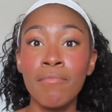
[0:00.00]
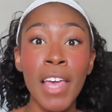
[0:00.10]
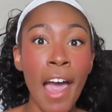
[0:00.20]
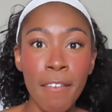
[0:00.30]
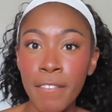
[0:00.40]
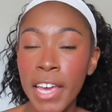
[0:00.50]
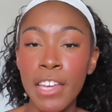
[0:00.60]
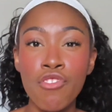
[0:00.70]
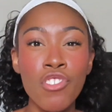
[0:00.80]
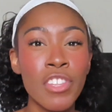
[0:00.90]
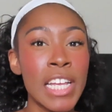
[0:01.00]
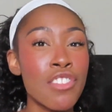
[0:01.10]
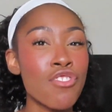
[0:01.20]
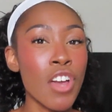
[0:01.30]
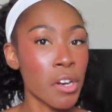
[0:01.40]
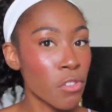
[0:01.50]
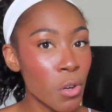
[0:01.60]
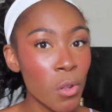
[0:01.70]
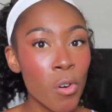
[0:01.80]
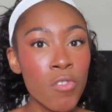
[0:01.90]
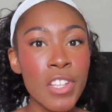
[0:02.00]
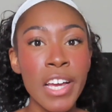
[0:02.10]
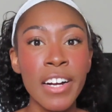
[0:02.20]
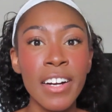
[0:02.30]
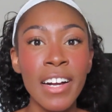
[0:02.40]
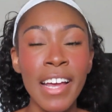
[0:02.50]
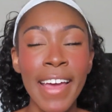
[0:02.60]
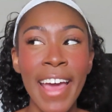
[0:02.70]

cafes, just in general over there.